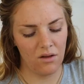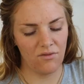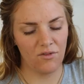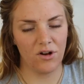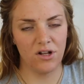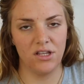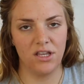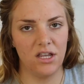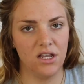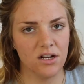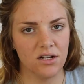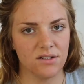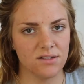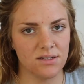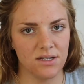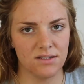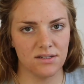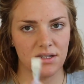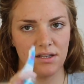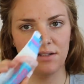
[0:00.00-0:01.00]
For years,
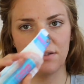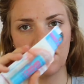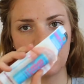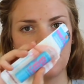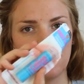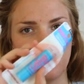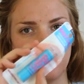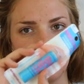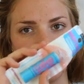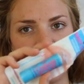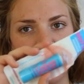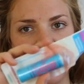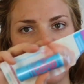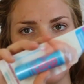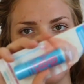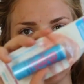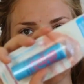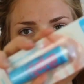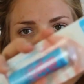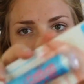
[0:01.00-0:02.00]
it's still in the
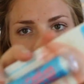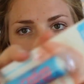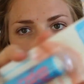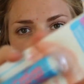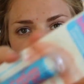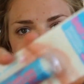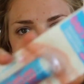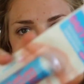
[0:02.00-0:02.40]
package, the